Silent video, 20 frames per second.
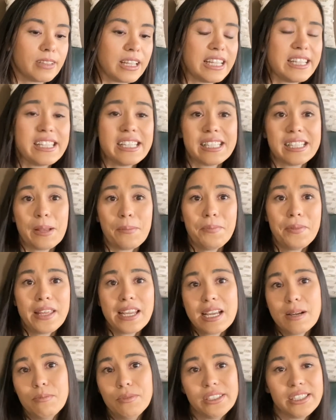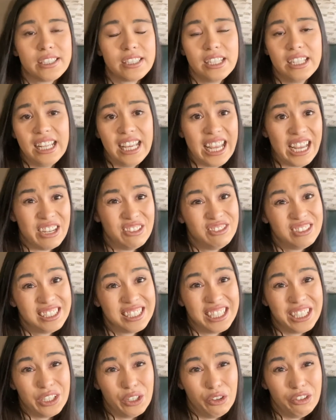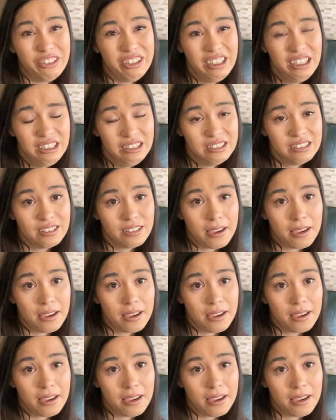Is it something I'm just gonna have to get over?